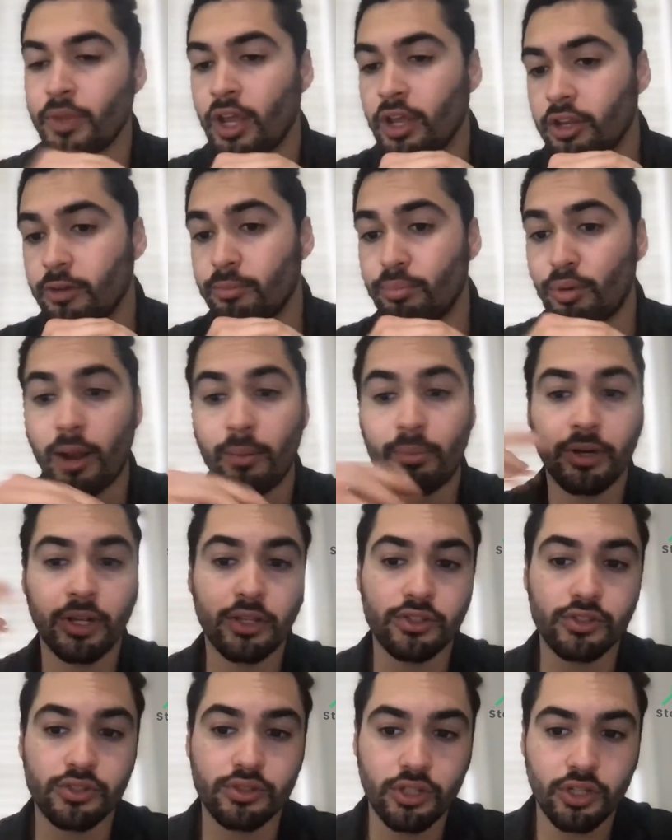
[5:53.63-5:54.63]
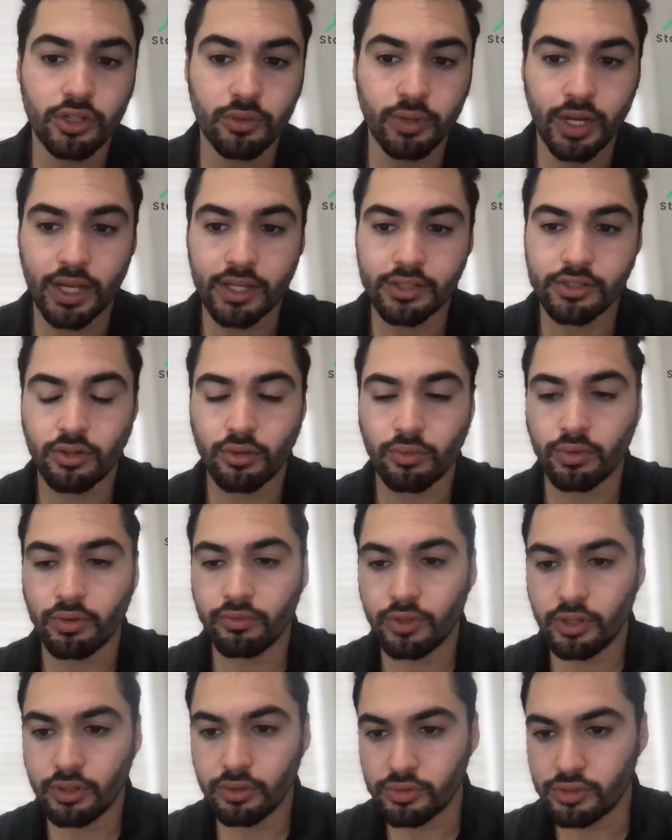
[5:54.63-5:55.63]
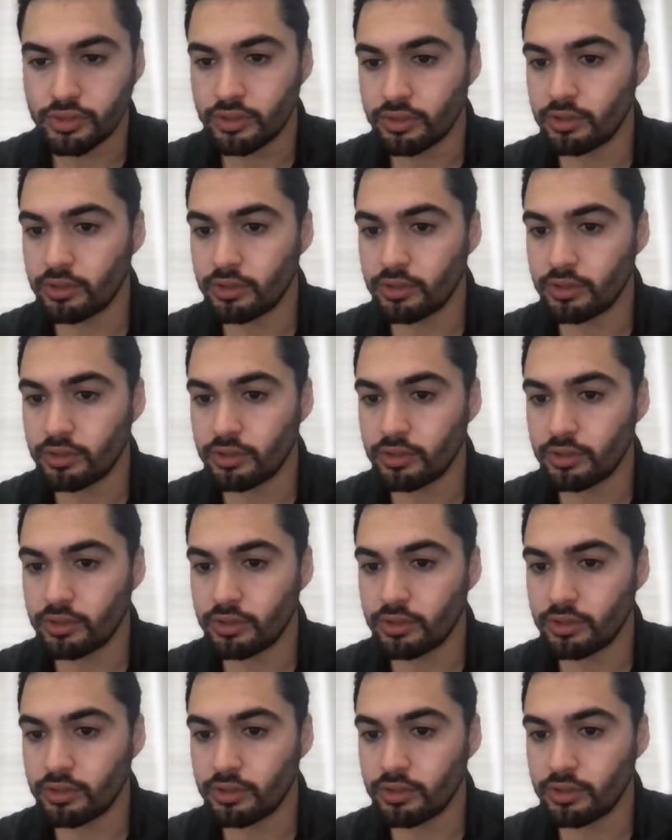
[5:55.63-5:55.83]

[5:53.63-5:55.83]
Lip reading: Your property is new, it has no reviews.